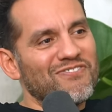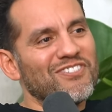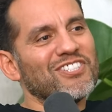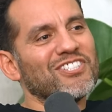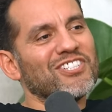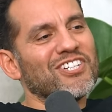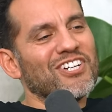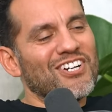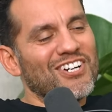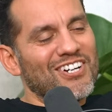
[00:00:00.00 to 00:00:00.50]
for
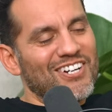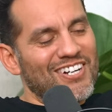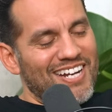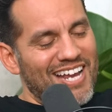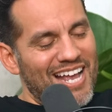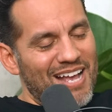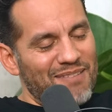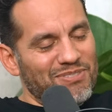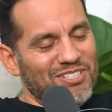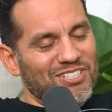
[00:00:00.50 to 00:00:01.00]
sure.
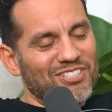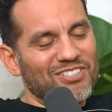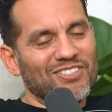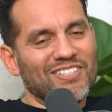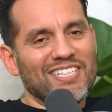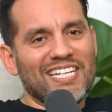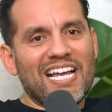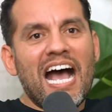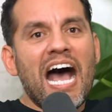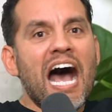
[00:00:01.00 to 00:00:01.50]

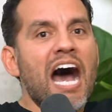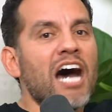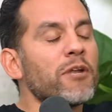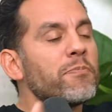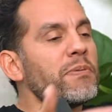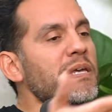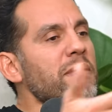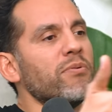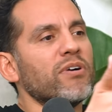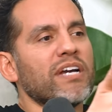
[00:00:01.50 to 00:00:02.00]
Absolutely. How do
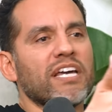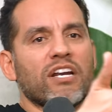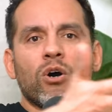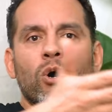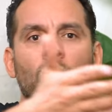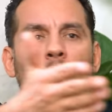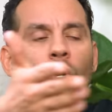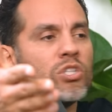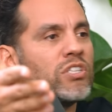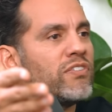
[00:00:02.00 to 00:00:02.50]
people get a
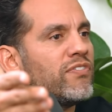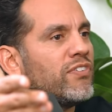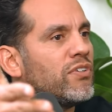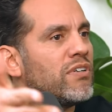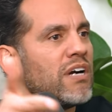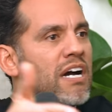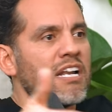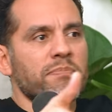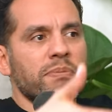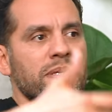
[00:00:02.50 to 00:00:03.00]
hold of
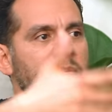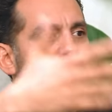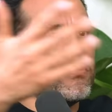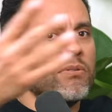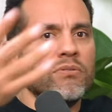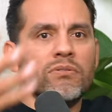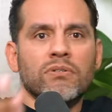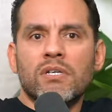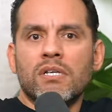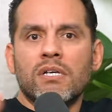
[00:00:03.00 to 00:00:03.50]
you? How do
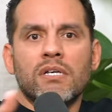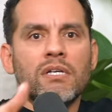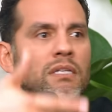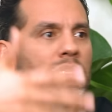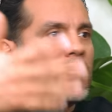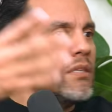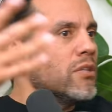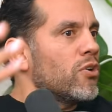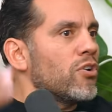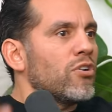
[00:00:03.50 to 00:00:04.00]
people
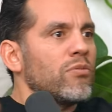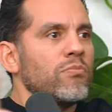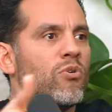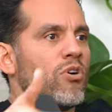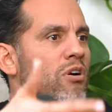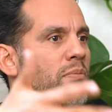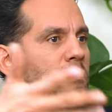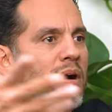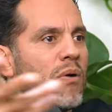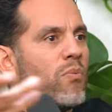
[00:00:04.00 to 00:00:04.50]
learn
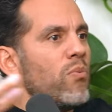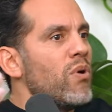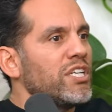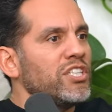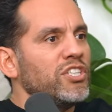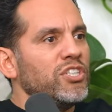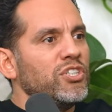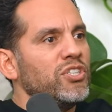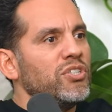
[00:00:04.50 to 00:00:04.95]
more about what you